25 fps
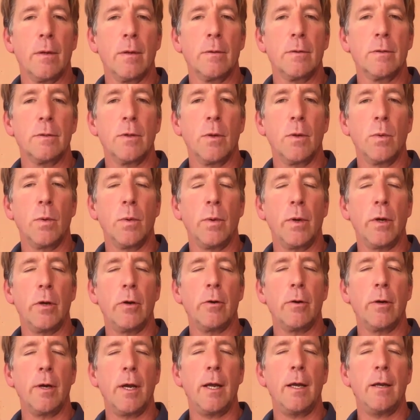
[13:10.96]
So when we
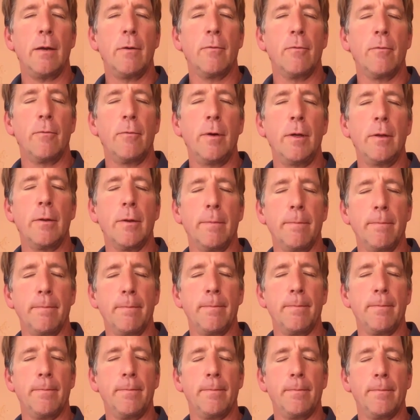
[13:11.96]
create rhythm
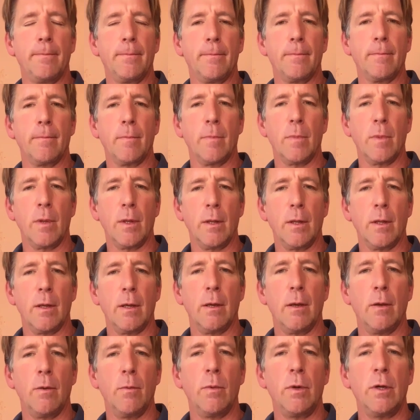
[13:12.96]

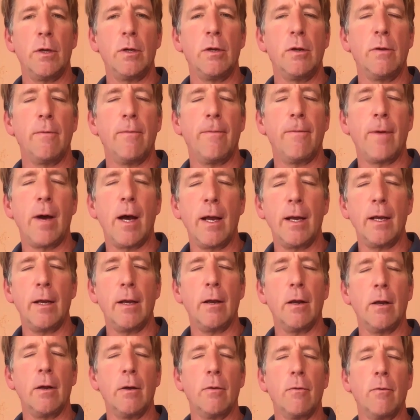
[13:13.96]
and we find
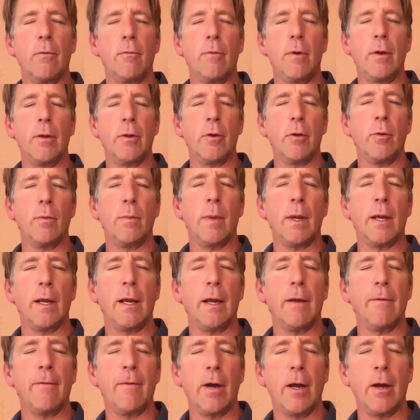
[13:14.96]
a rhythm
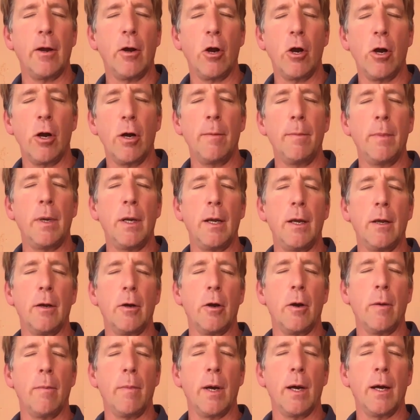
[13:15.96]
and find harmony in
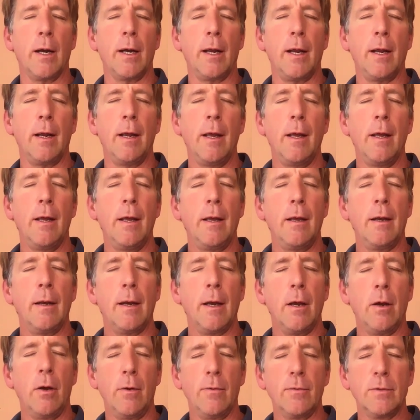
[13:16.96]
our body,
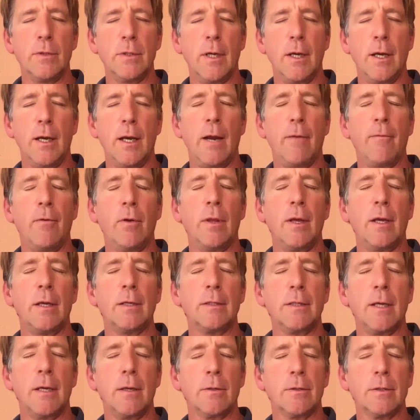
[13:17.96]
now all of a sudden everything
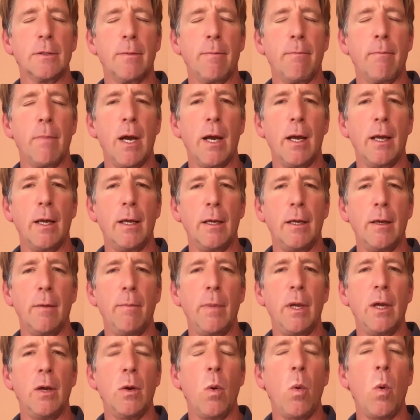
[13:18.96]
settles. The mind can
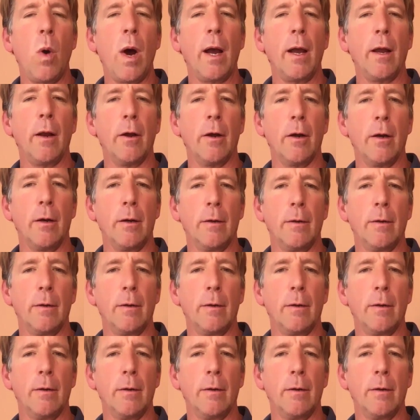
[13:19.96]
be quieter.